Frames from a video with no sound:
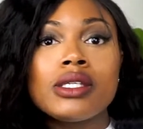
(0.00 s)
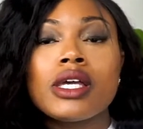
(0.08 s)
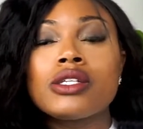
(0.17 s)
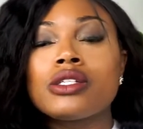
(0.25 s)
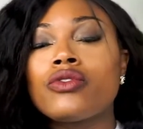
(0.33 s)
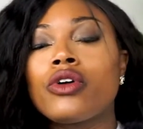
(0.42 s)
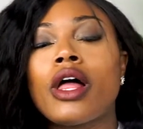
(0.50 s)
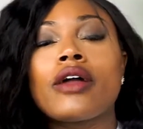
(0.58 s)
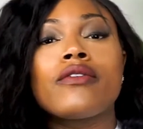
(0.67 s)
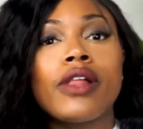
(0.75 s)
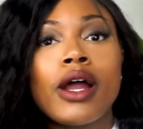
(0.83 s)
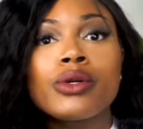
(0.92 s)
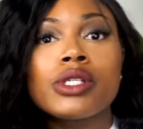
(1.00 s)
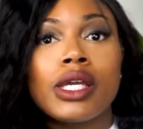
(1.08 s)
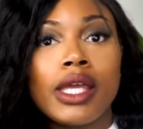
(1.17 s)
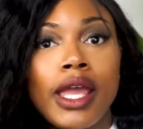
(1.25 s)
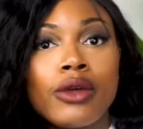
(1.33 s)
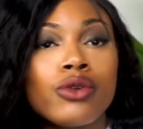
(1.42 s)
I just feel like flowers and
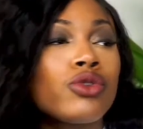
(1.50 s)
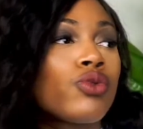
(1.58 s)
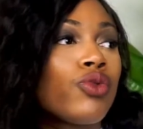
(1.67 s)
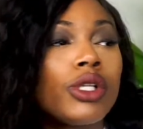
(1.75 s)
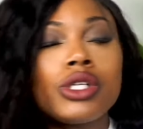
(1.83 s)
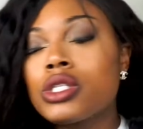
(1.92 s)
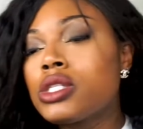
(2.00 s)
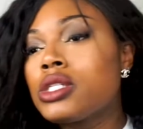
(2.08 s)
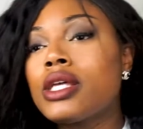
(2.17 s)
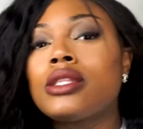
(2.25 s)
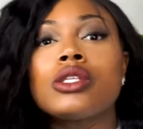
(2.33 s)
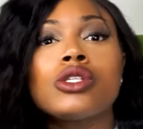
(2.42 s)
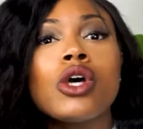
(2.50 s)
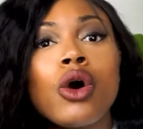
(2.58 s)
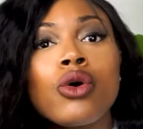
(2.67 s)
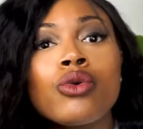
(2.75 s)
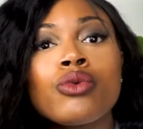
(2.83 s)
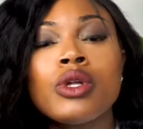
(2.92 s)
candles really just set the
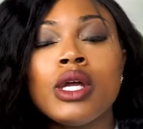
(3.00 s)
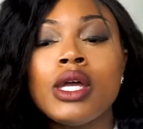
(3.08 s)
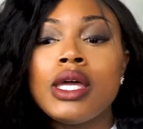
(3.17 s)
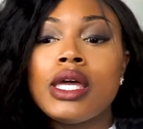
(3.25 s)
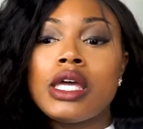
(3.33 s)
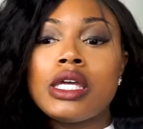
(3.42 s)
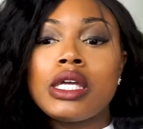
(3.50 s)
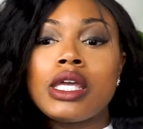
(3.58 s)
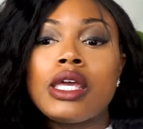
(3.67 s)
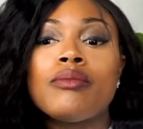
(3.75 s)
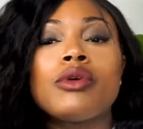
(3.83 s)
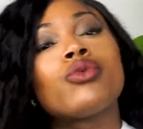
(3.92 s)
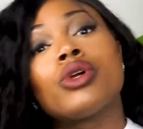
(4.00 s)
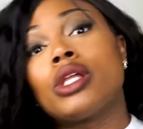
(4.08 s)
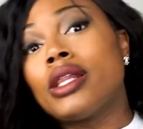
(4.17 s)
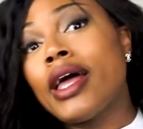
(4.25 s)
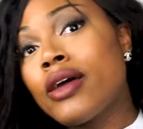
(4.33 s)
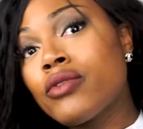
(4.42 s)
tone. It can be really
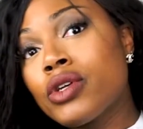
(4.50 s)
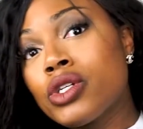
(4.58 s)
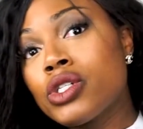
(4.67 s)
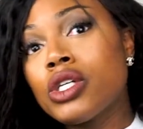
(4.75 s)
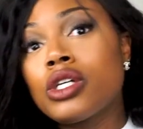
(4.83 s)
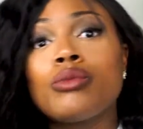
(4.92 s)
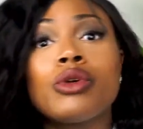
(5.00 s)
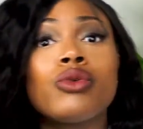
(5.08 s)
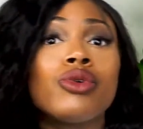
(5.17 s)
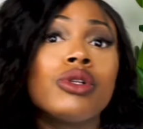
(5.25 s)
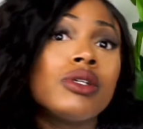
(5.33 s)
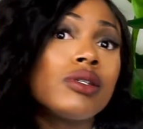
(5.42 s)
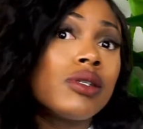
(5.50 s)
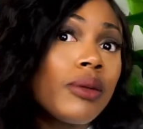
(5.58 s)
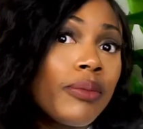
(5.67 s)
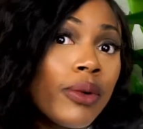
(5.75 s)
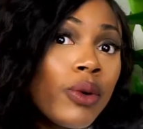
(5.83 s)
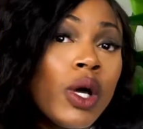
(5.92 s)
lavish, it can be really
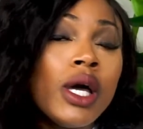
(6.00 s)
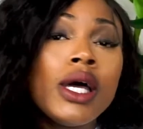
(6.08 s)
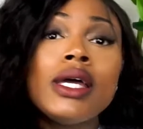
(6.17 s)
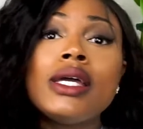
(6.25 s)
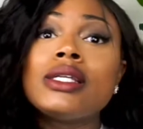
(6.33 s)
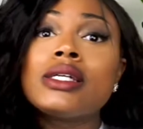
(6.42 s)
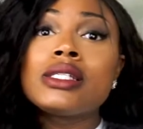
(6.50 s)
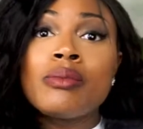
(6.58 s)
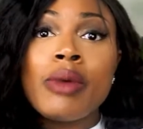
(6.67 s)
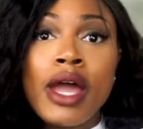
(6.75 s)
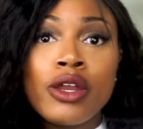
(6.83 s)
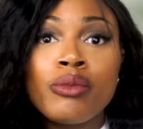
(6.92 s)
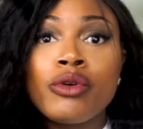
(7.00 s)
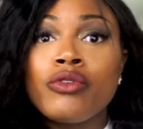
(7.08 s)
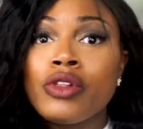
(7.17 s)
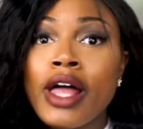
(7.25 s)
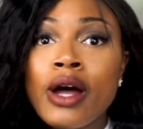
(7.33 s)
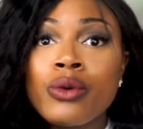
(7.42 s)
simple. It doesn't matter, but
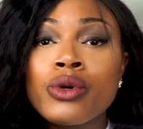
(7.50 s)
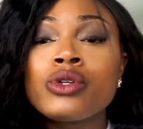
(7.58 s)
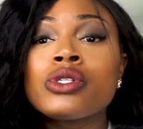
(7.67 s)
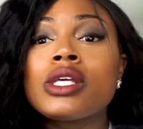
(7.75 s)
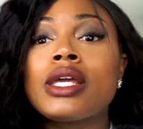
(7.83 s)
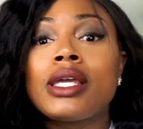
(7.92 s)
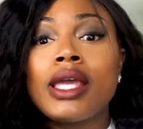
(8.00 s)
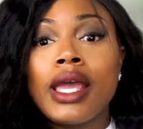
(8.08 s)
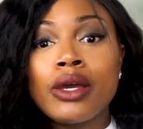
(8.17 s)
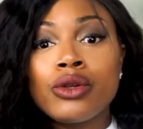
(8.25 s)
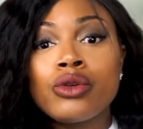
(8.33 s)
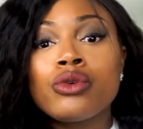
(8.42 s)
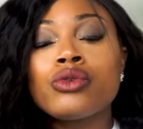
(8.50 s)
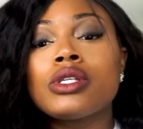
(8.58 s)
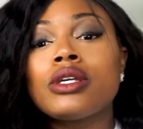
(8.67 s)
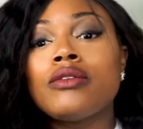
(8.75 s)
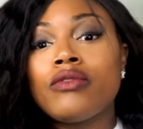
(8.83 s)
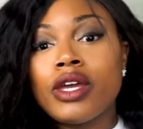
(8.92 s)
flowers and candles,
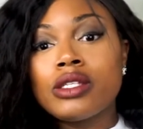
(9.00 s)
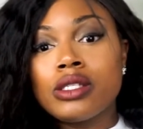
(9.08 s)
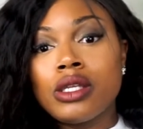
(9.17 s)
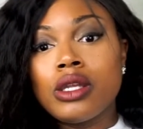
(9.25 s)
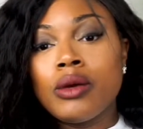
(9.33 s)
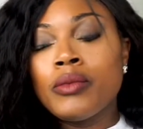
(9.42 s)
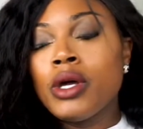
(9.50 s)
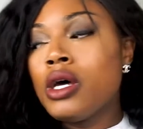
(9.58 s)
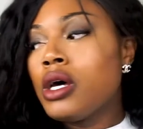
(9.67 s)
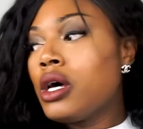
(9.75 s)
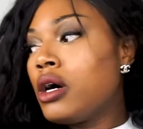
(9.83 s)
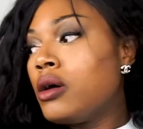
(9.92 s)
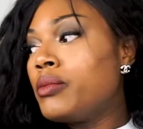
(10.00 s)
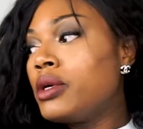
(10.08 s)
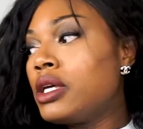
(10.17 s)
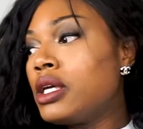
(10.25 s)
invest in them.